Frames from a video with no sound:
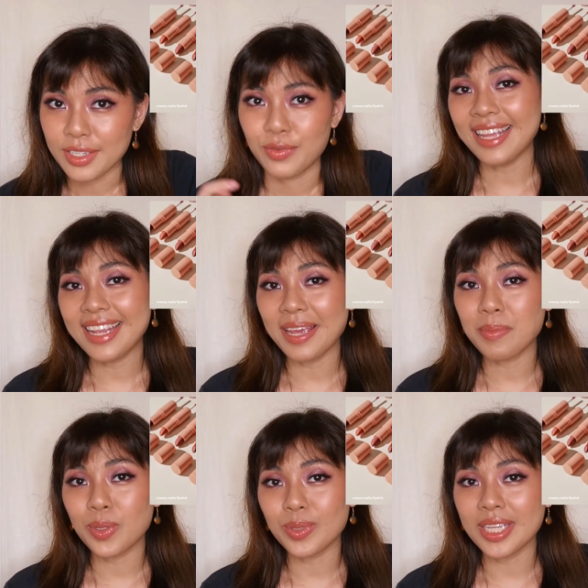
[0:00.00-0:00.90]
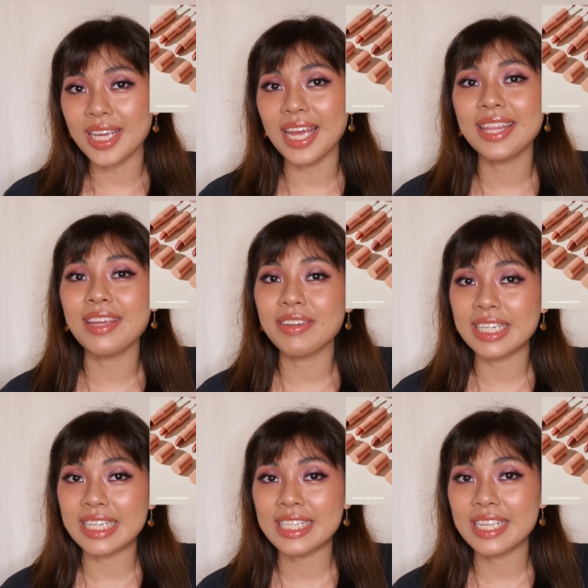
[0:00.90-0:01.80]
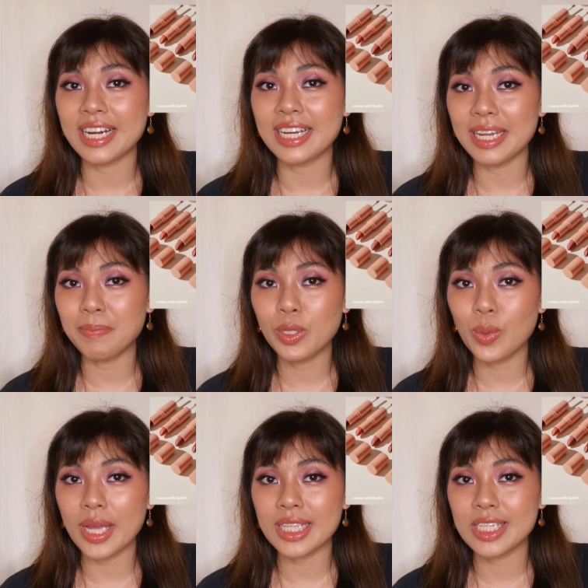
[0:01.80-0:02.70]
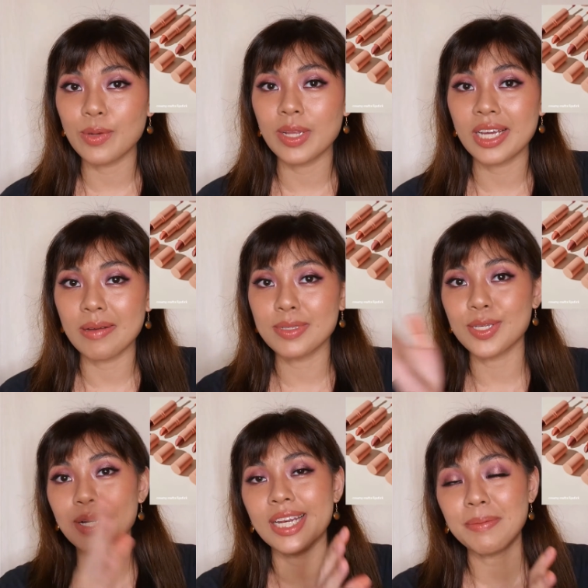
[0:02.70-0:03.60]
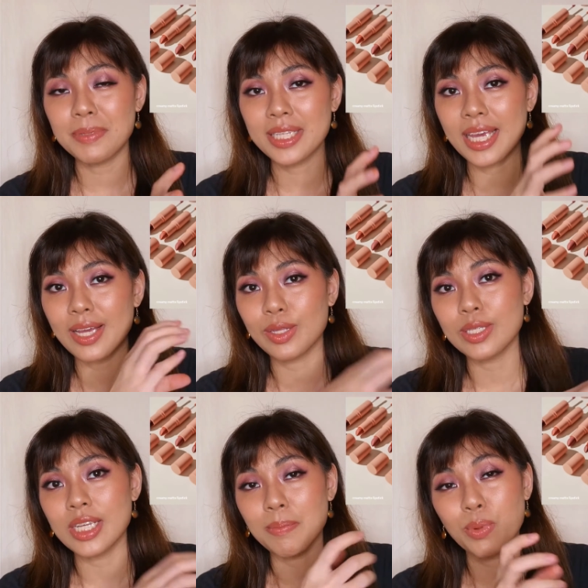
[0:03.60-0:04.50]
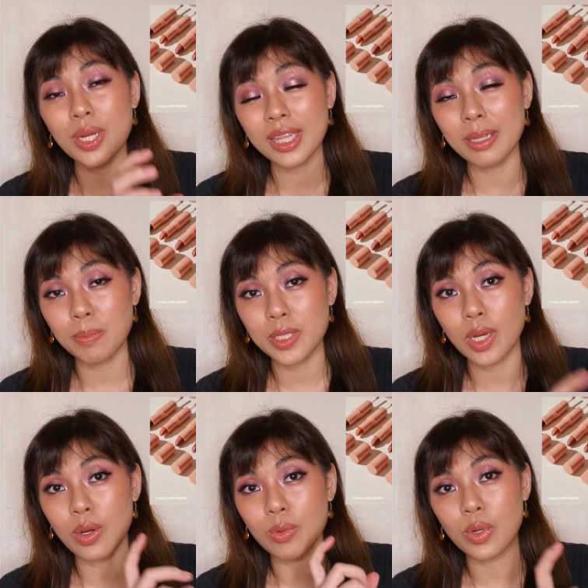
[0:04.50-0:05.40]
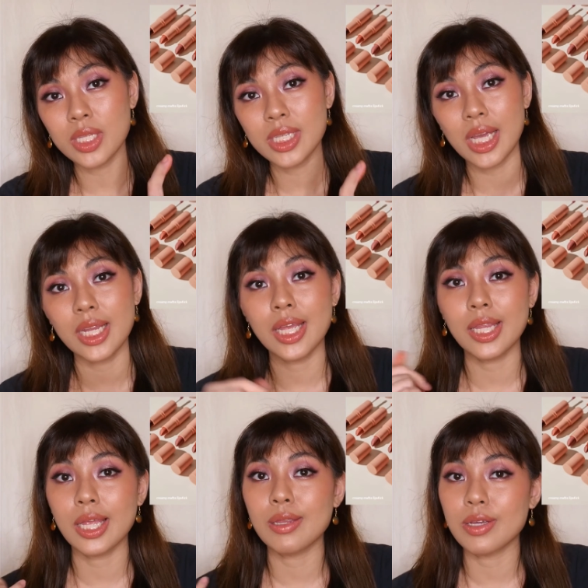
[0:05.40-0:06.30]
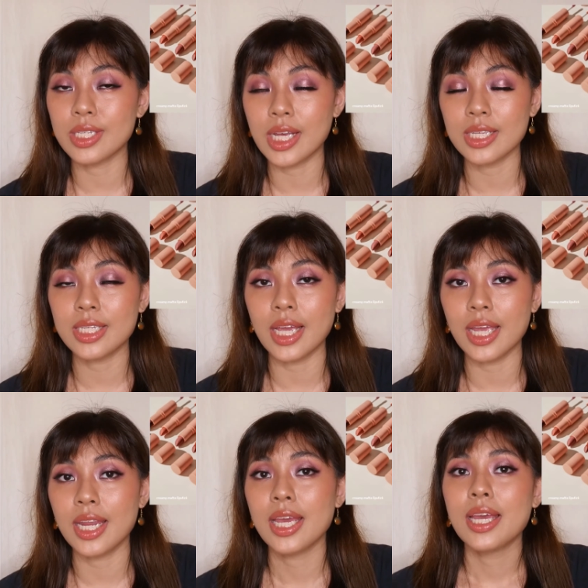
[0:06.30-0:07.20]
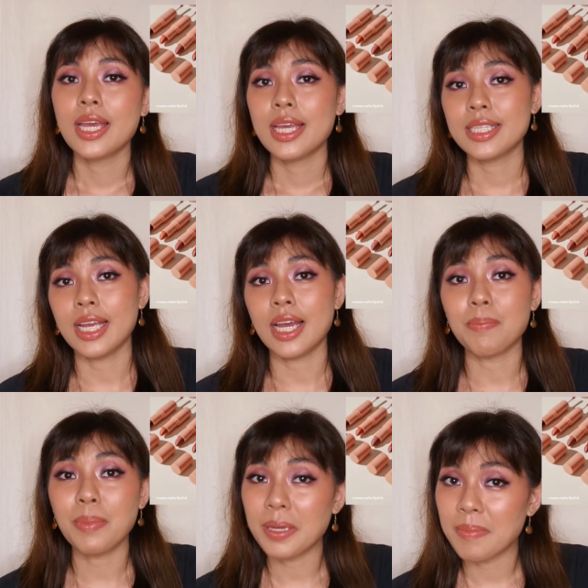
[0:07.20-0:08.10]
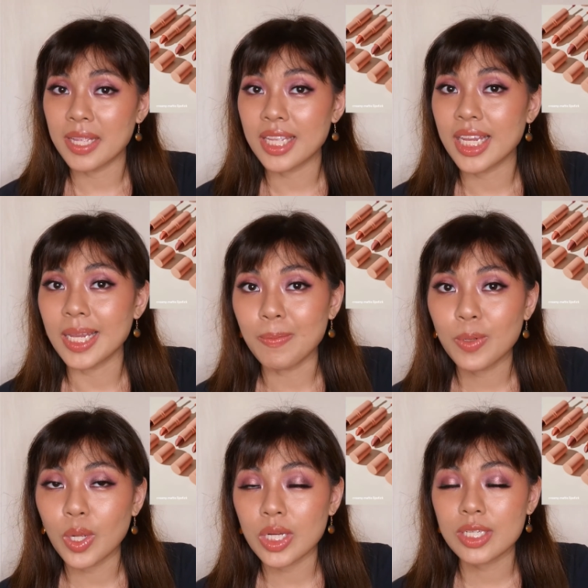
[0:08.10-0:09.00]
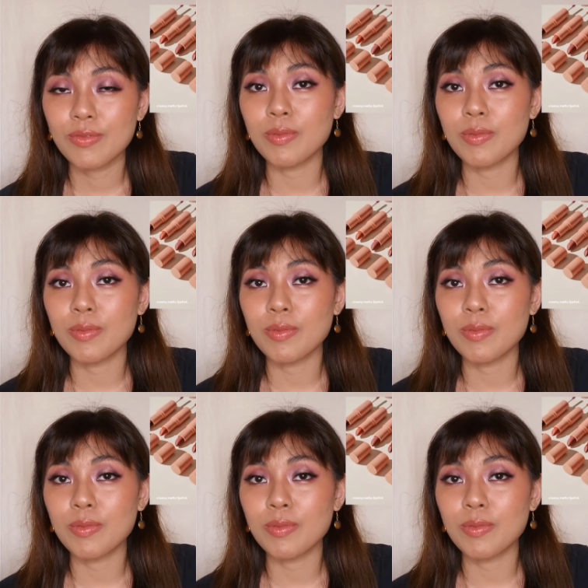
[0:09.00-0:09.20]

It's Hey Day Beauty and they released their lip duets. So it comes on a lipstick, dun sa bullet lipstick on one side, and then yung isang side is like a pigmented lip gloss.